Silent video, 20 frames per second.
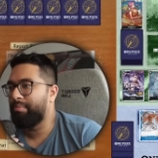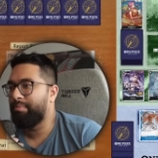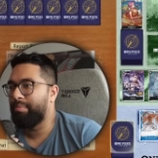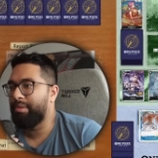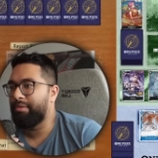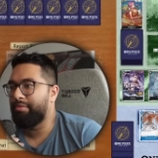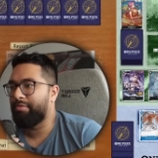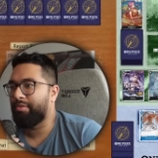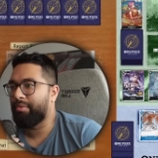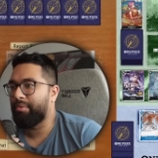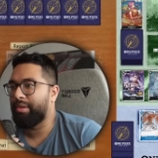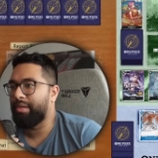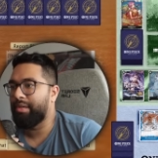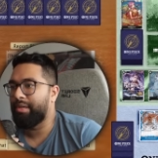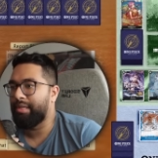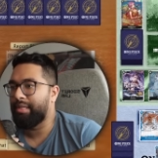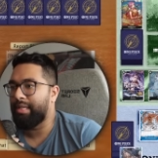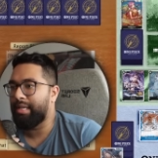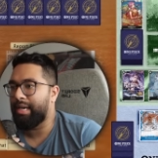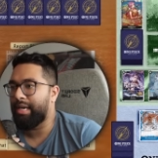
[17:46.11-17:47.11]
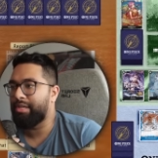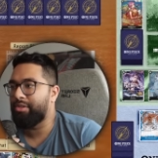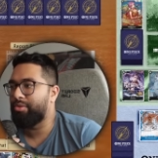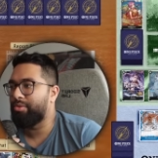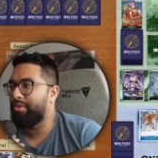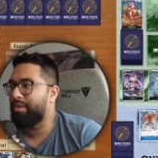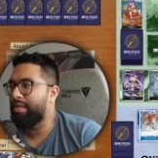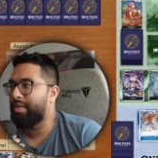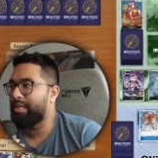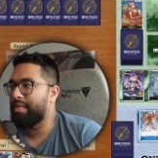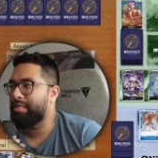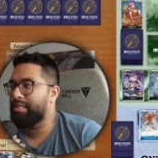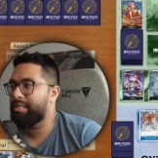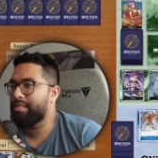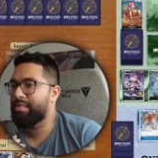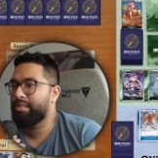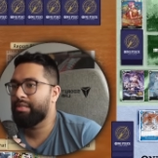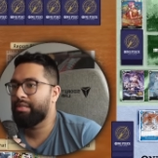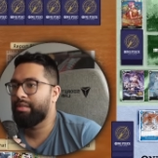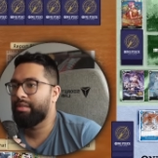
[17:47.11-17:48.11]
Be for real. And then I do
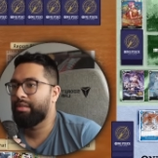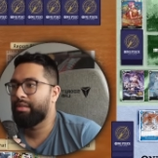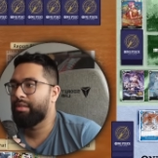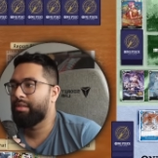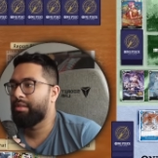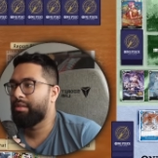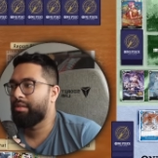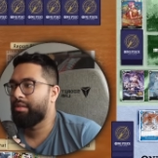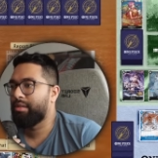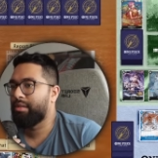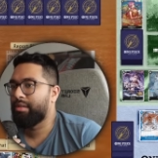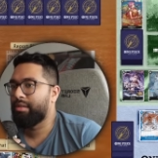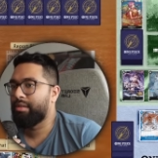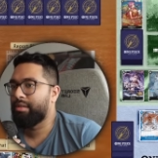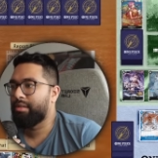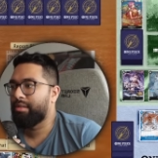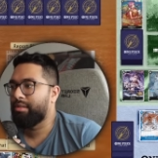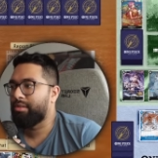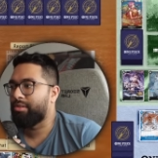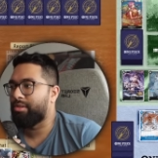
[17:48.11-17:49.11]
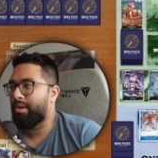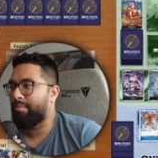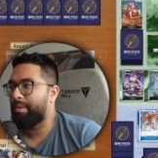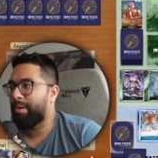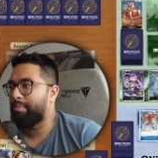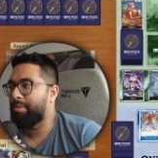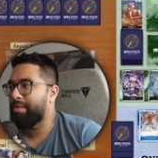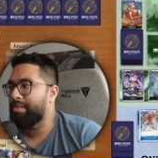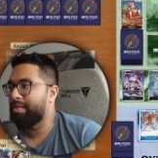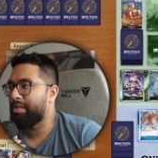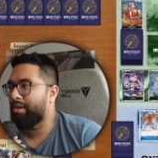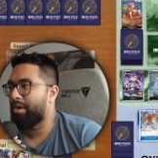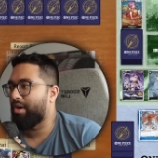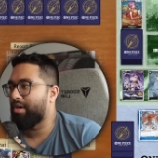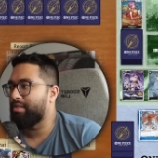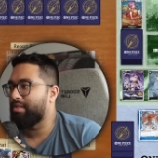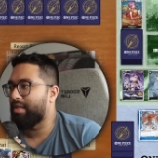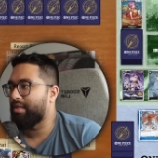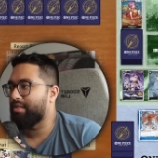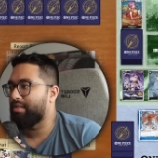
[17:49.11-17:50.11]
this. Start by placing
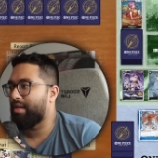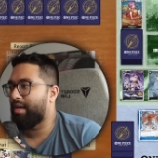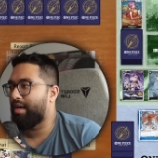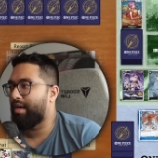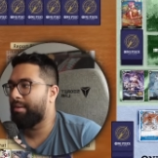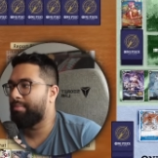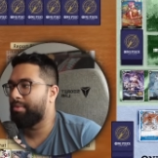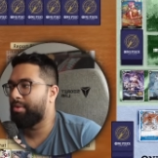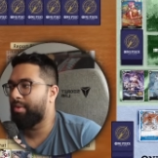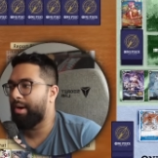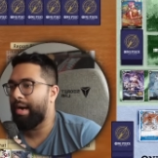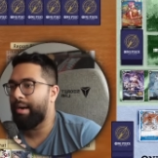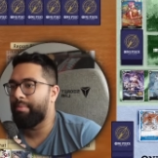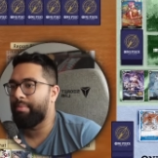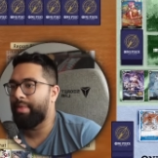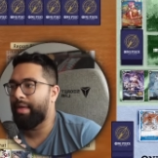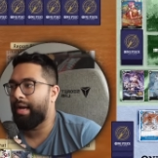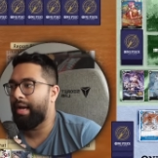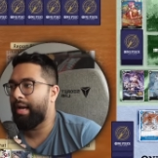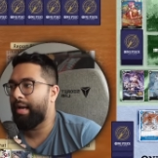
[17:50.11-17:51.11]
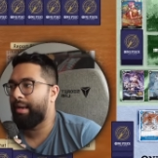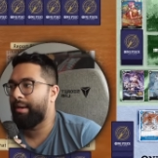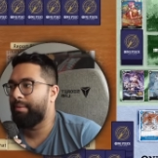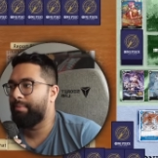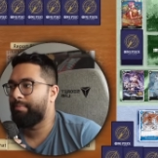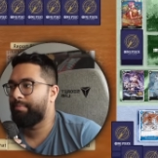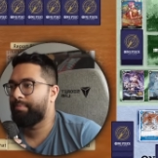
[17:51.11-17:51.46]
cards on top. Grab that.